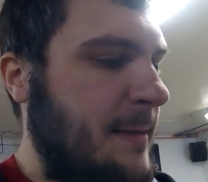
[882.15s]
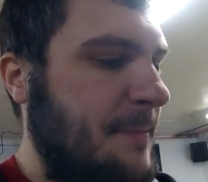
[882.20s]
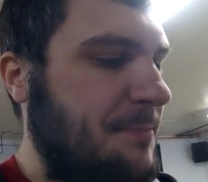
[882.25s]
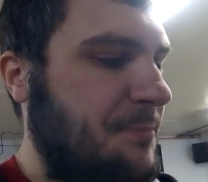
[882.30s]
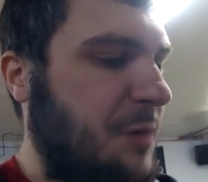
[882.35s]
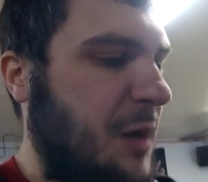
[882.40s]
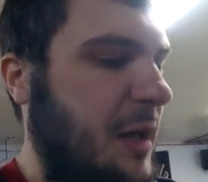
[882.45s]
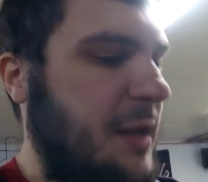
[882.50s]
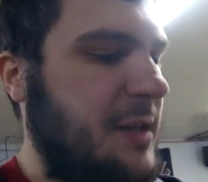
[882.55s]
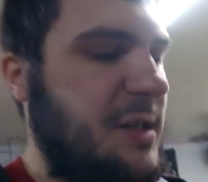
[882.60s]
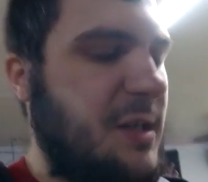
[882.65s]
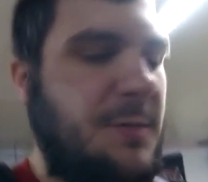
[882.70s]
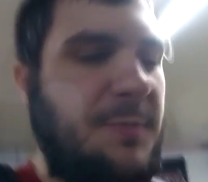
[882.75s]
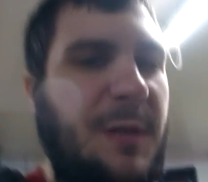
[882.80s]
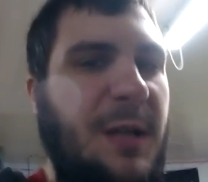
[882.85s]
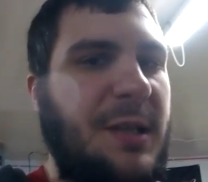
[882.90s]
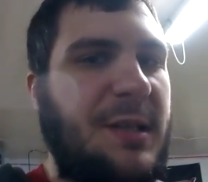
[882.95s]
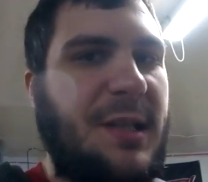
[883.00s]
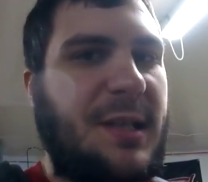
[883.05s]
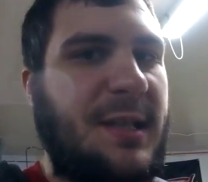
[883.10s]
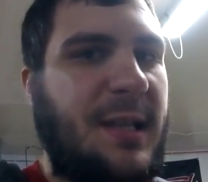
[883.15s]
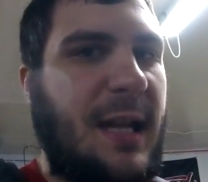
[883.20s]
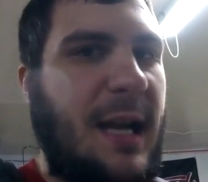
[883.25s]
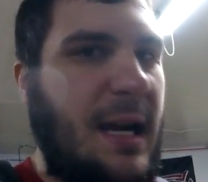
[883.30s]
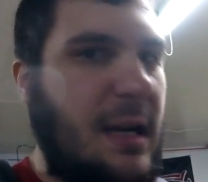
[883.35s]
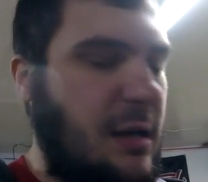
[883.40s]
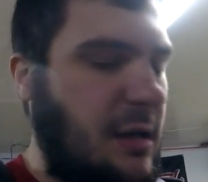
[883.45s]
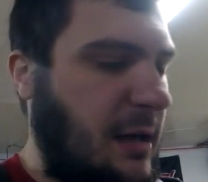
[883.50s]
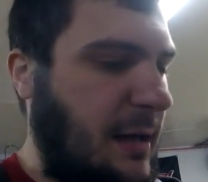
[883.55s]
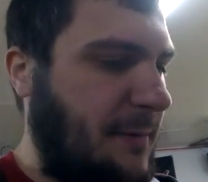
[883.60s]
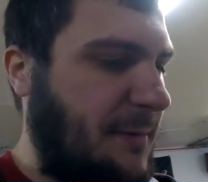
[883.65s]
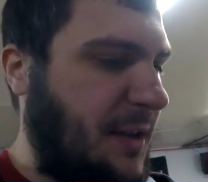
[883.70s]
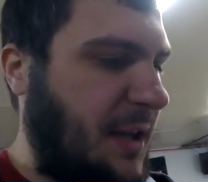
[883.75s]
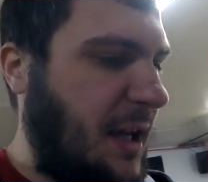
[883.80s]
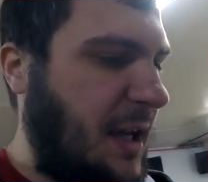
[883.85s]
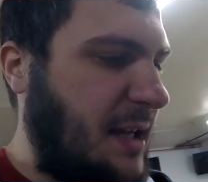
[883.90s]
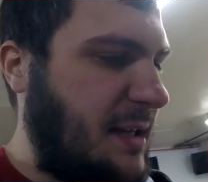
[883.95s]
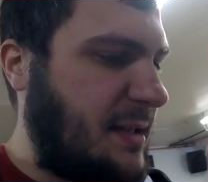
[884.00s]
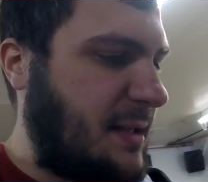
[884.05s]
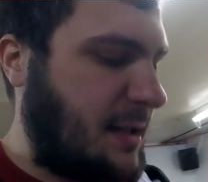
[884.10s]
Probably just because it's a knockoff
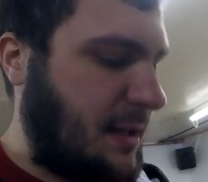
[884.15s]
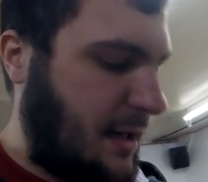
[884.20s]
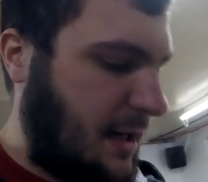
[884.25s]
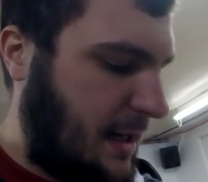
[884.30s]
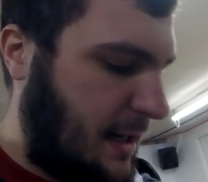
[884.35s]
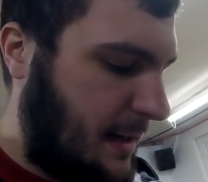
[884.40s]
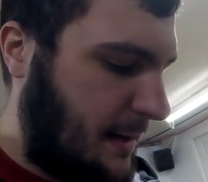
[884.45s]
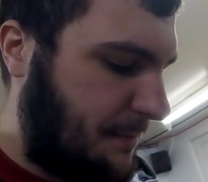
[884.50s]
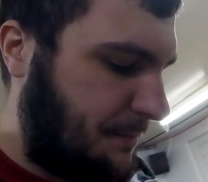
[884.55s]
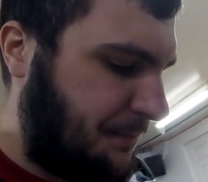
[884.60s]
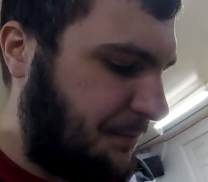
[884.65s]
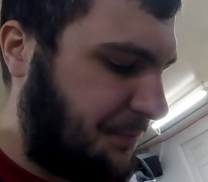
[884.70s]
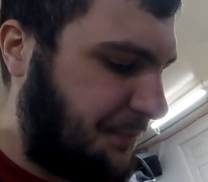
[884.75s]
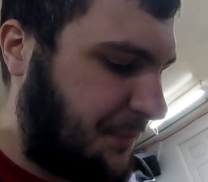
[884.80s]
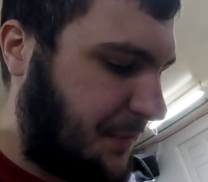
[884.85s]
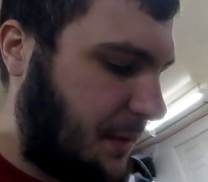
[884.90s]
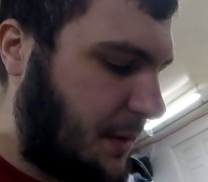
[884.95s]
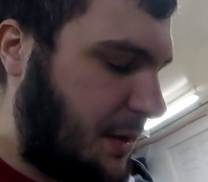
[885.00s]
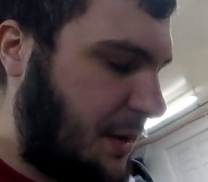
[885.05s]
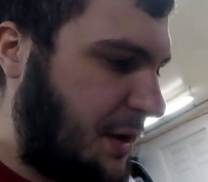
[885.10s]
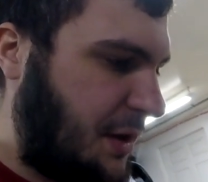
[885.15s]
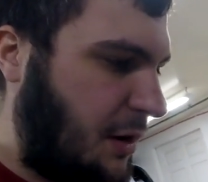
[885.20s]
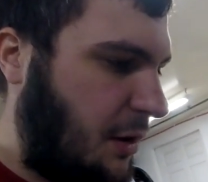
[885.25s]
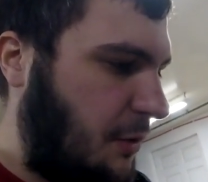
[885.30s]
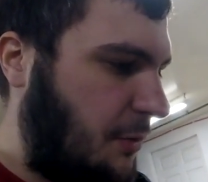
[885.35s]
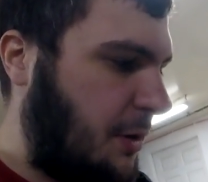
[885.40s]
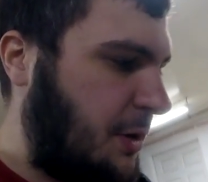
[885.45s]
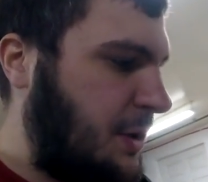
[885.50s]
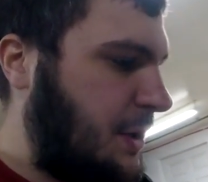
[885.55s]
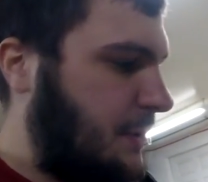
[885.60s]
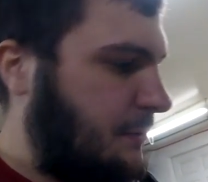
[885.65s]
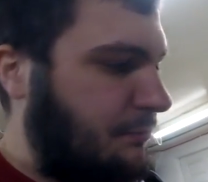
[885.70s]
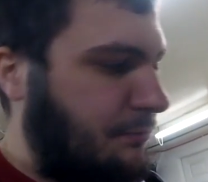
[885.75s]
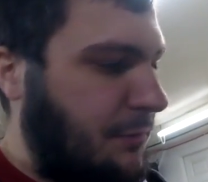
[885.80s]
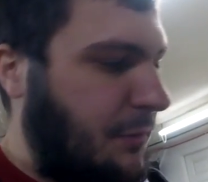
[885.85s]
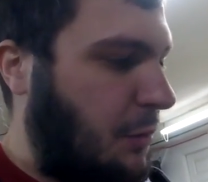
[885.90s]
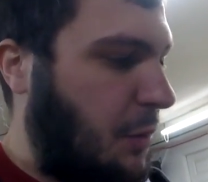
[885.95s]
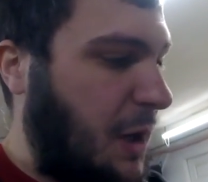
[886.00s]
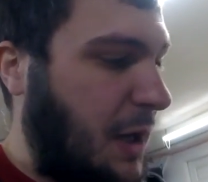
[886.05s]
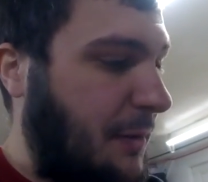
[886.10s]
gate. You know,
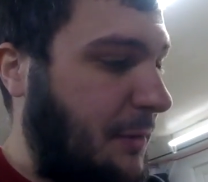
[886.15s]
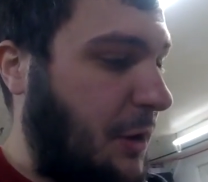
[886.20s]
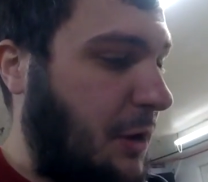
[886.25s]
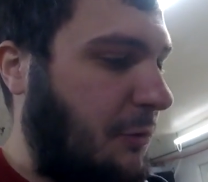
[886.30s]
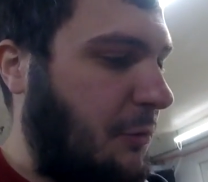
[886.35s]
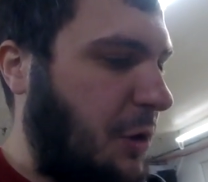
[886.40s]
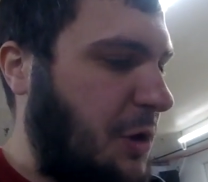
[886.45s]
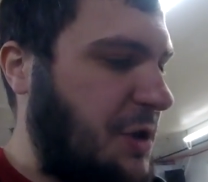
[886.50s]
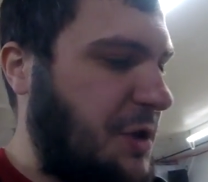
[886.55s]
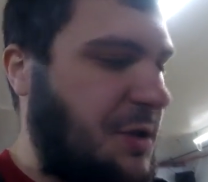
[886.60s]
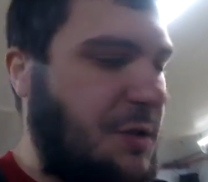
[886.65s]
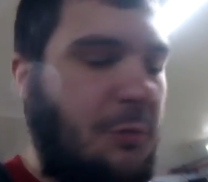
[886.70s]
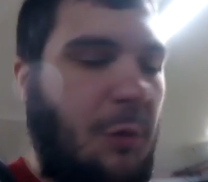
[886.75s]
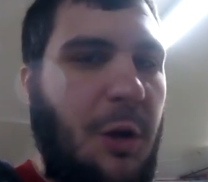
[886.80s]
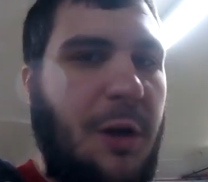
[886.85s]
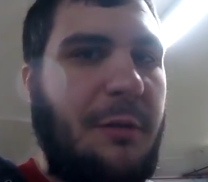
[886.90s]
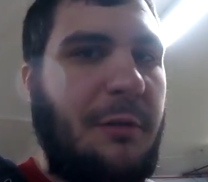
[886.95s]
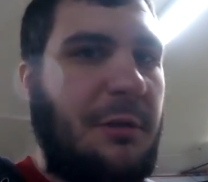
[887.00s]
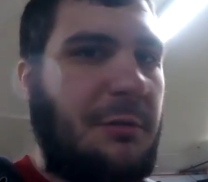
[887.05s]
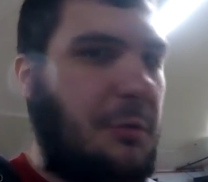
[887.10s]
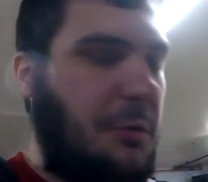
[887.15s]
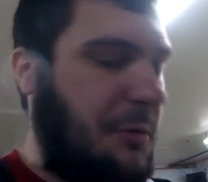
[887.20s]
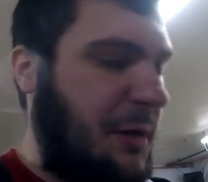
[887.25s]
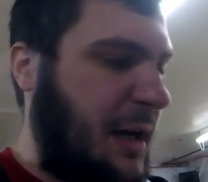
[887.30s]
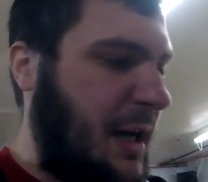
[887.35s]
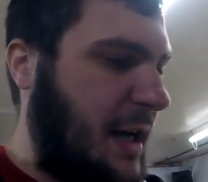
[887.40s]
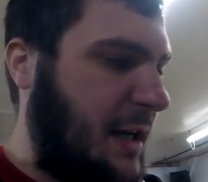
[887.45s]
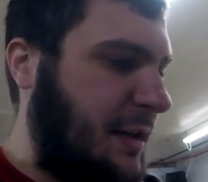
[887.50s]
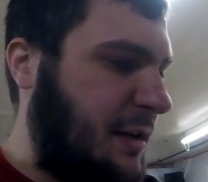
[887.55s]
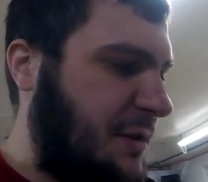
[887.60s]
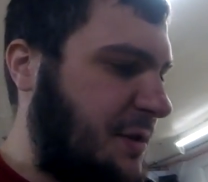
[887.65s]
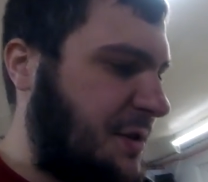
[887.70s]
whatever. We're just working with what we got here.